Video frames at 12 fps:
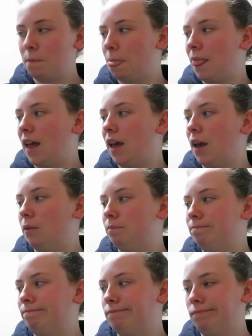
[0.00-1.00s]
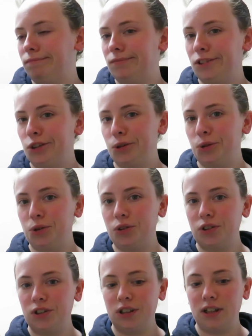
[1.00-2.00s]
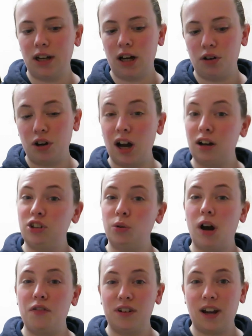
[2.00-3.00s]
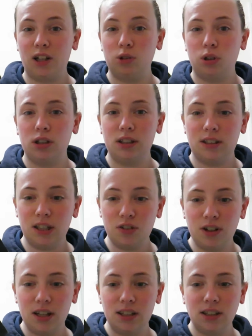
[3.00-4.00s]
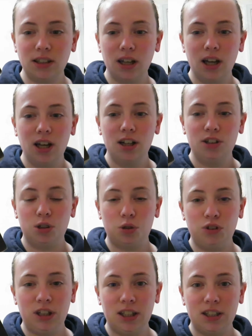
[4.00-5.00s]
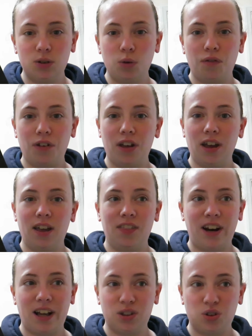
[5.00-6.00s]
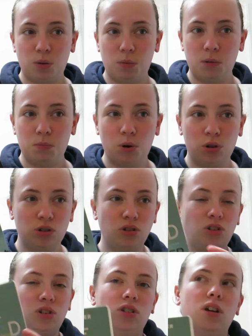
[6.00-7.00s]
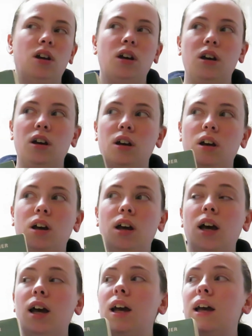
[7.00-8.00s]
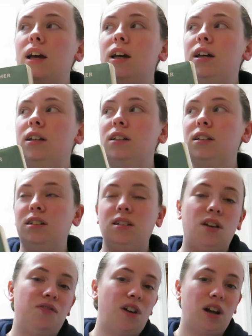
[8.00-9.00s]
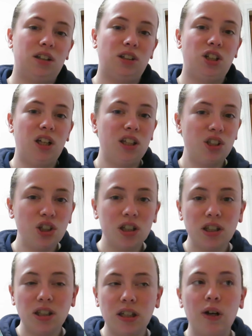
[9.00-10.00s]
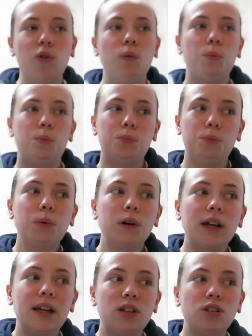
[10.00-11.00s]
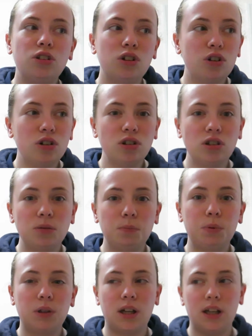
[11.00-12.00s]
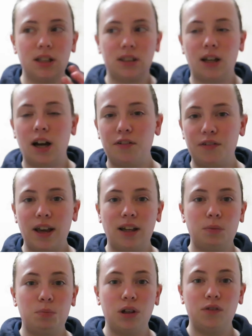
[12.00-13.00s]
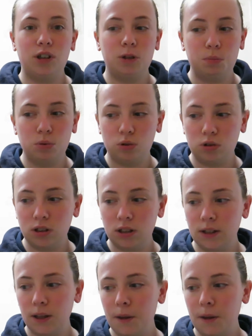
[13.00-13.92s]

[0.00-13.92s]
So I do have the next one in the series to read in the next couple of months, and see if that changes. I hope it does, because I have liked the previous books,